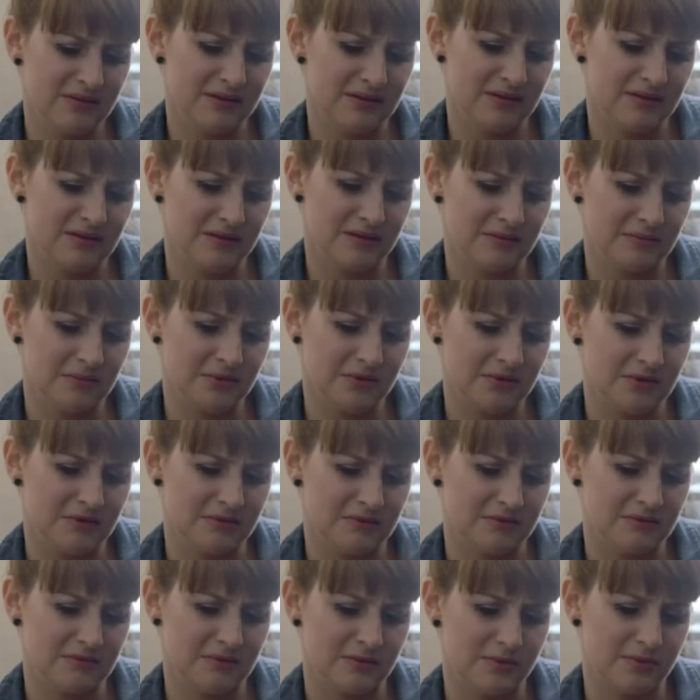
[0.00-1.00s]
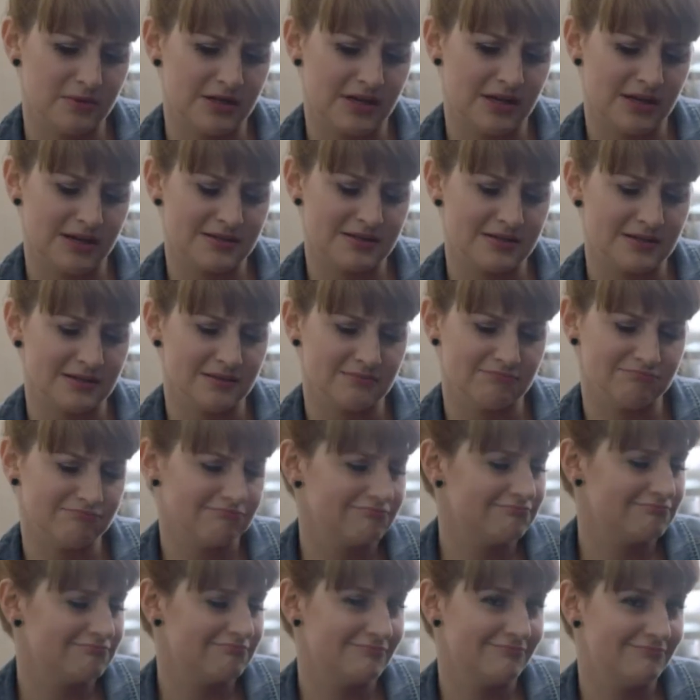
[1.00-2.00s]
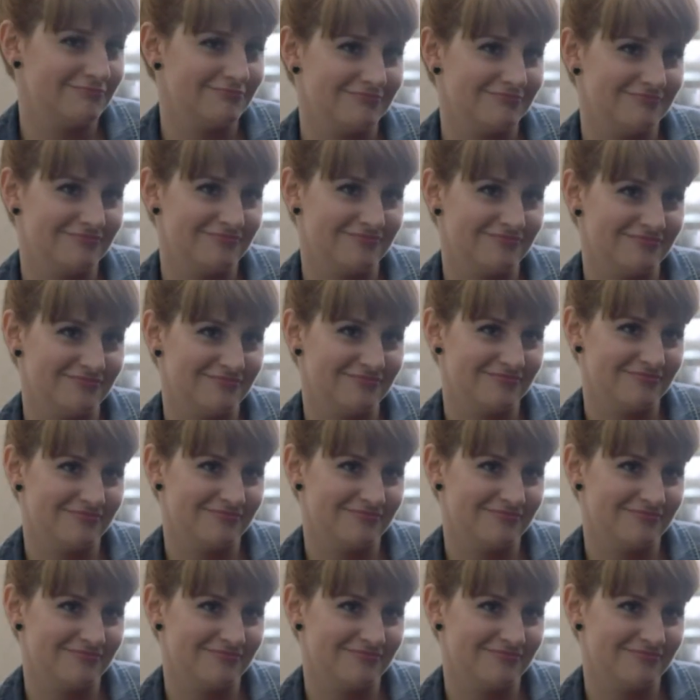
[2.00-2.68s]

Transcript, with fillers: I think I'm going to quit acting. What?